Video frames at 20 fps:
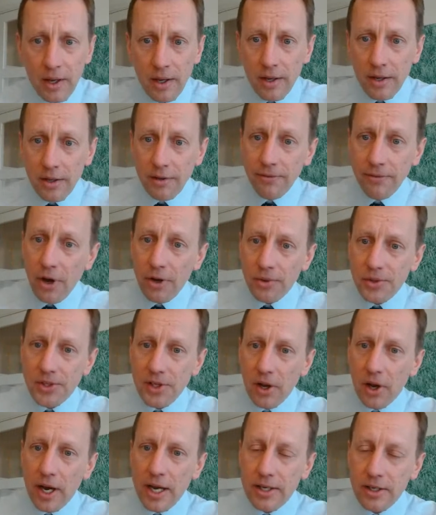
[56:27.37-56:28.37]
The final
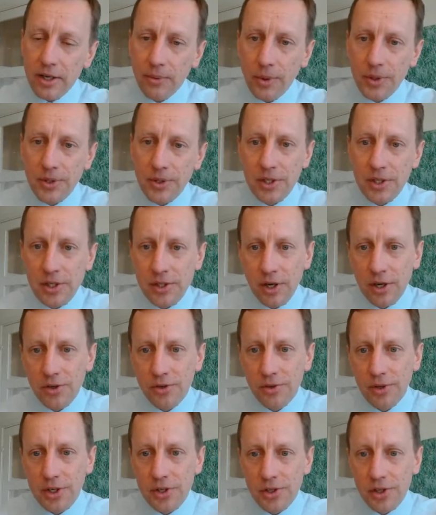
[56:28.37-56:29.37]
slide I wanted to touch
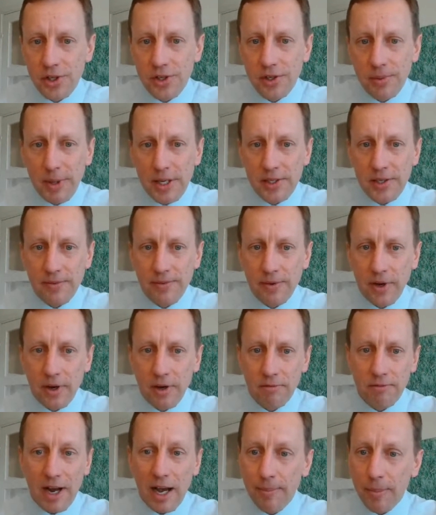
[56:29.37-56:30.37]
on is just a bit of a
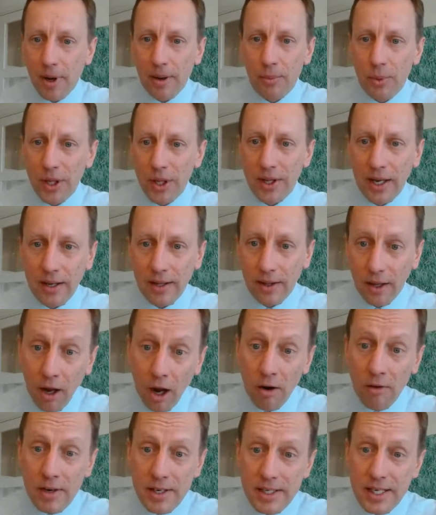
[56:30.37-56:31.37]
wrap up. We think at the
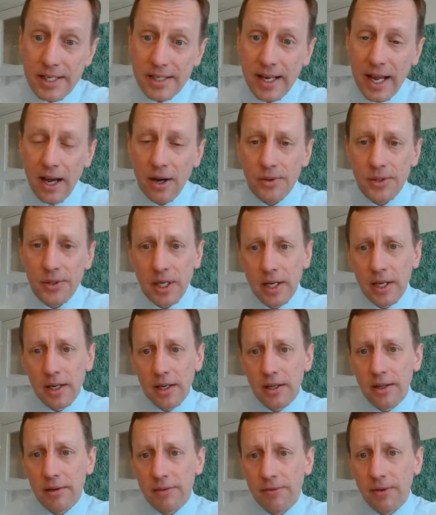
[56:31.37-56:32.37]
current discount,
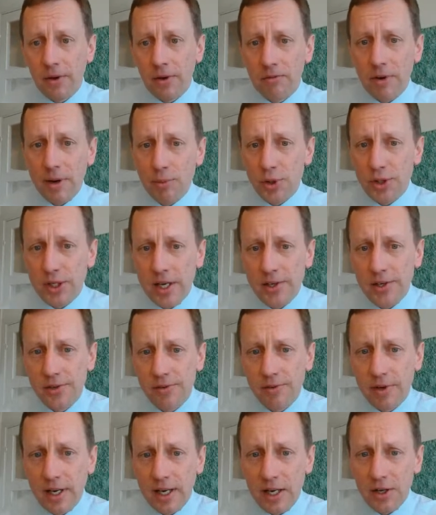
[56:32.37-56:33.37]
the fund represents a
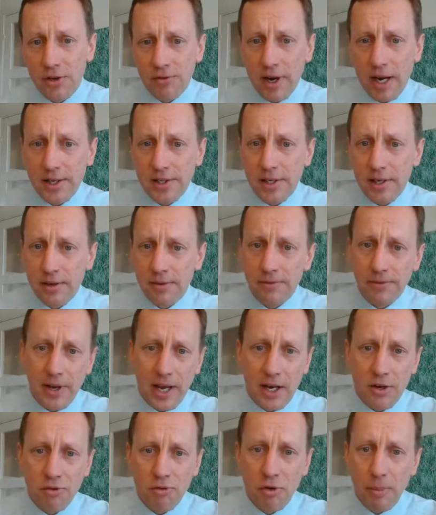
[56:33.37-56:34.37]
really attractive
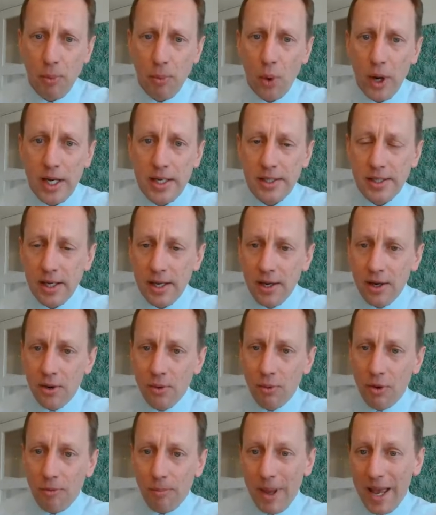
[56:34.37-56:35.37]
entry point.
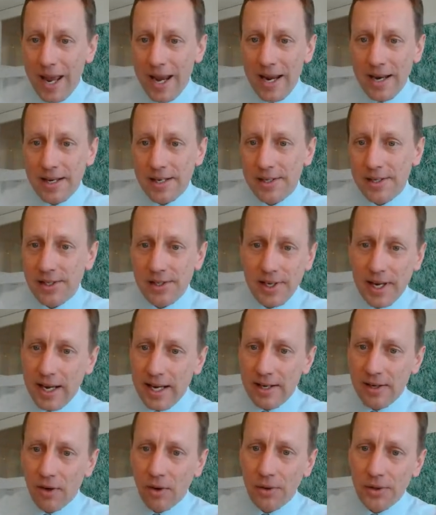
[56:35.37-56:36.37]
We've paid a
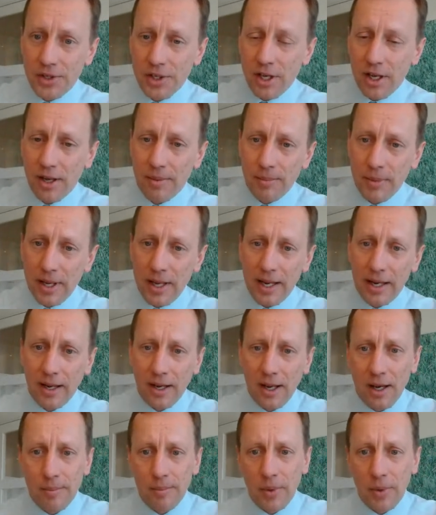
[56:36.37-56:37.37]
sustained long-term
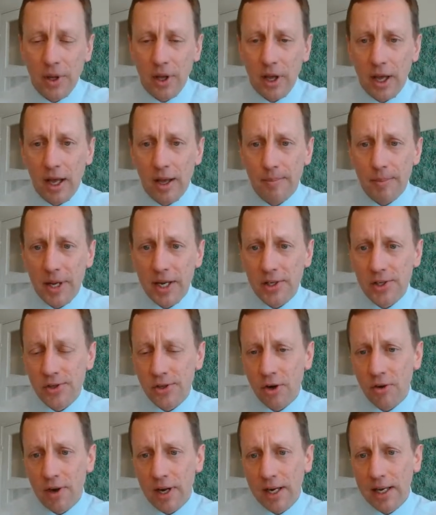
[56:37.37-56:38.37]
income
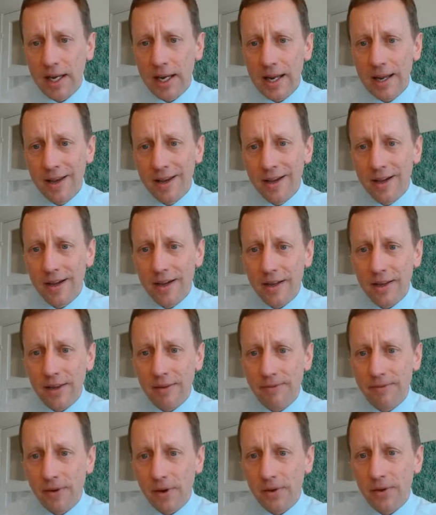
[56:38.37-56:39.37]
historically, and the
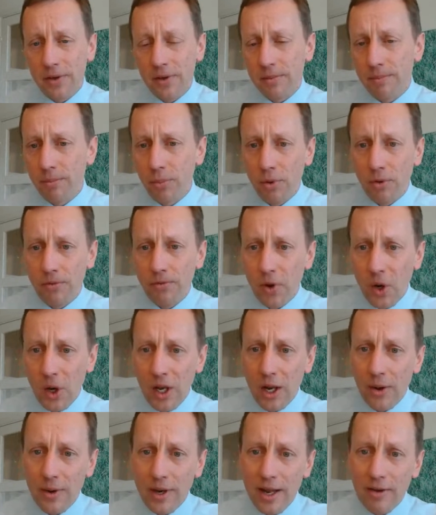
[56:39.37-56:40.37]
fund and
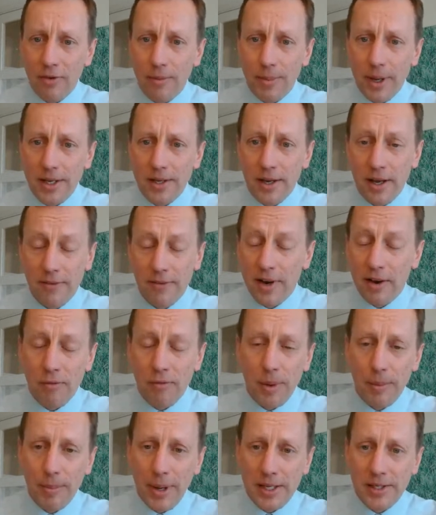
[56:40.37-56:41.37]
portfolio have never
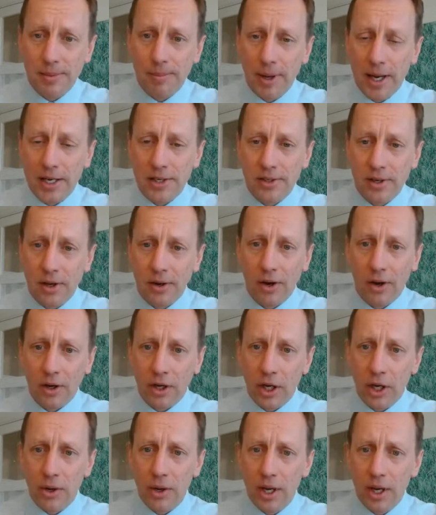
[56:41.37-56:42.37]
been better placed, I'd
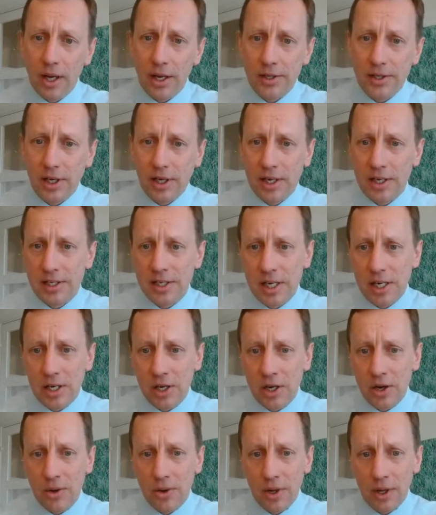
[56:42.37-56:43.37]
argue, to
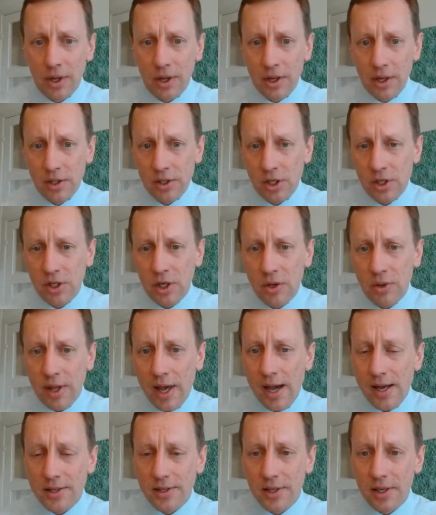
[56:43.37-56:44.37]
continue to do
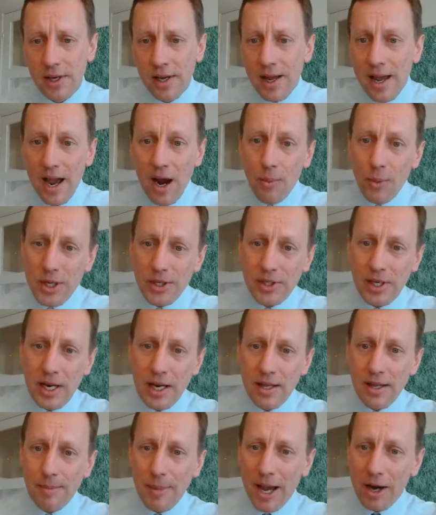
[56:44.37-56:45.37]
that. And we're seeing
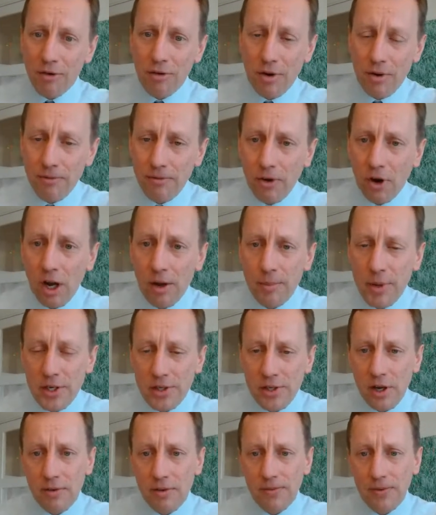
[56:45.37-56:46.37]
the macro environment
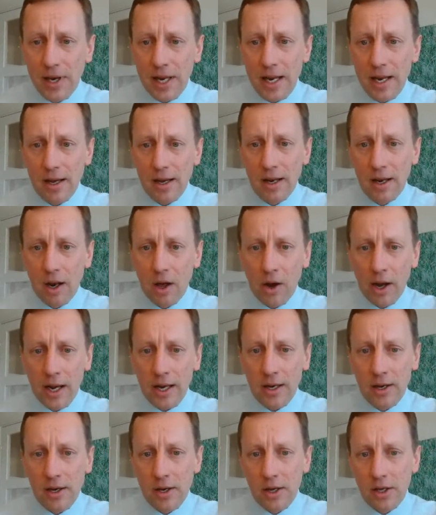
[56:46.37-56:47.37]
hopefully
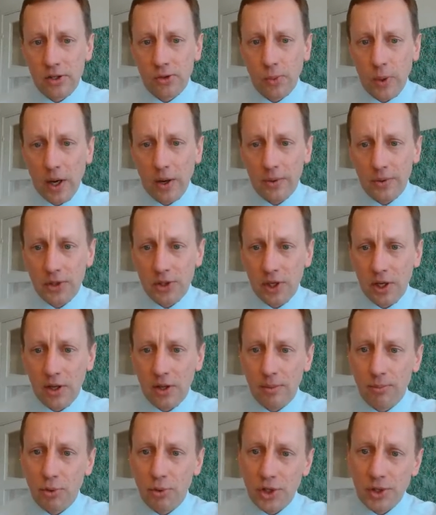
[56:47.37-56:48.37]
align as well. So the
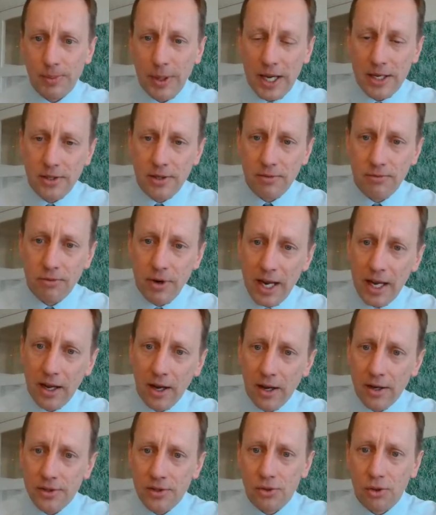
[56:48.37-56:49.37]
prospect of rate
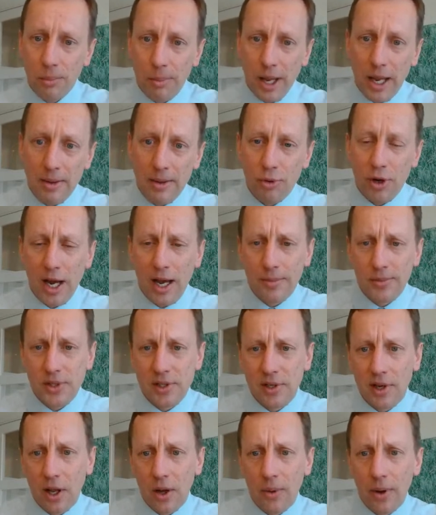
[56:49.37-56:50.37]
cuts, albeit perhaps
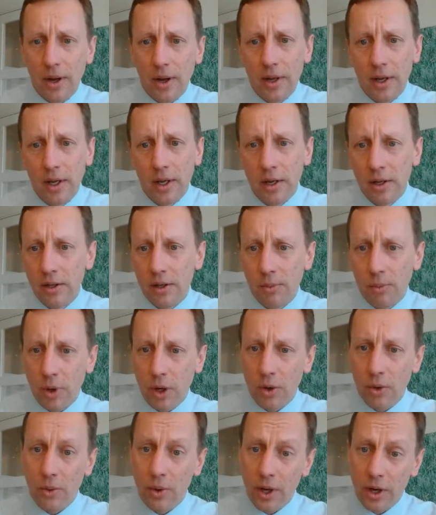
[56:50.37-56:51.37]
slower than we
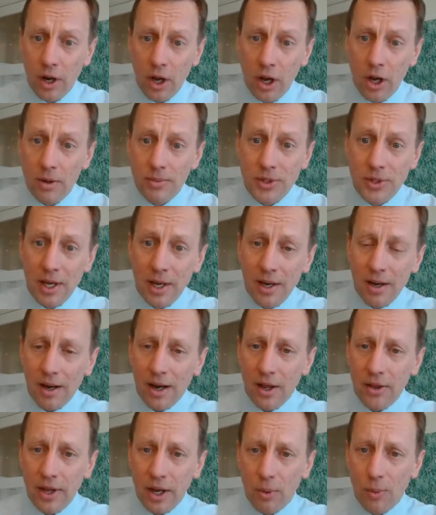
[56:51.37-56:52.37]
all had hoped, I
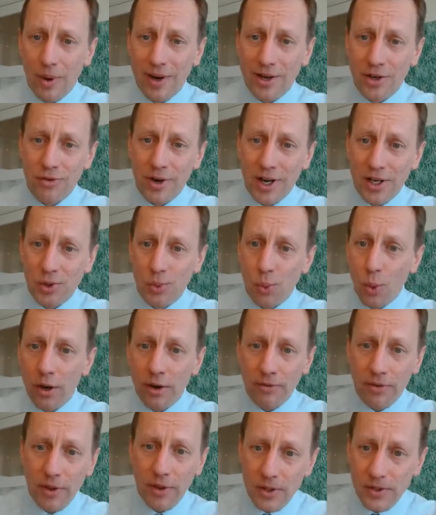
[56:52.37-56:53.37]
think will address one
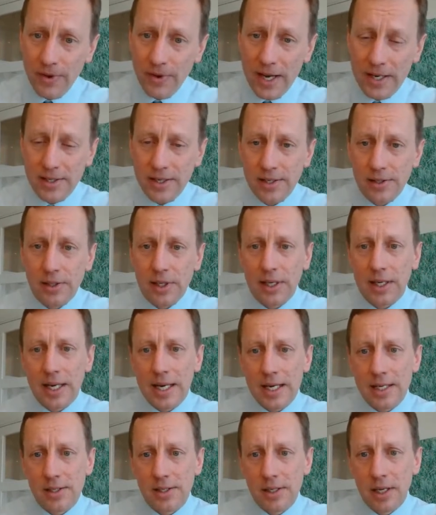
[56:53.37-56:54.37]
of those factors at
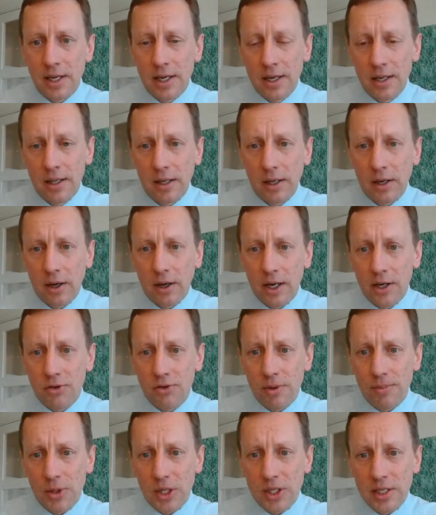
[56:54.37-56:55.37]
least that I
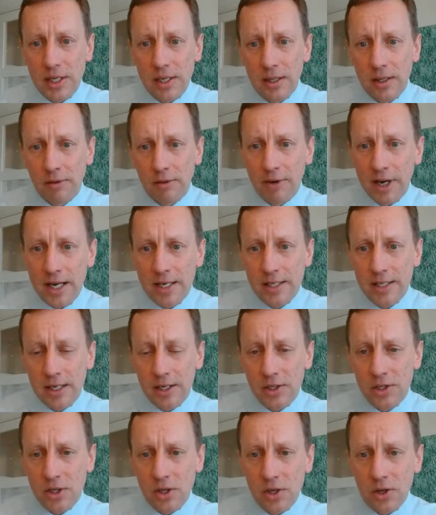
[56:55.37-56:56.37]
attributed the rating
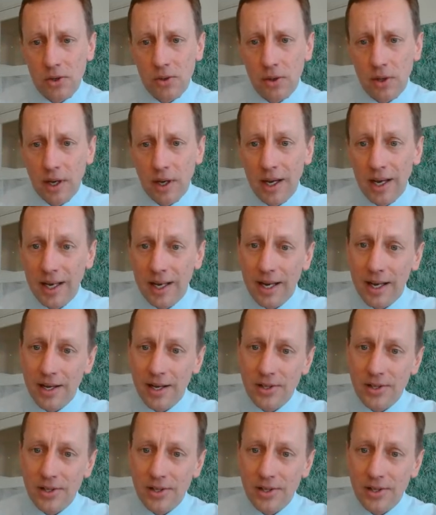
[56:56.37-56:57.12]
to earlier.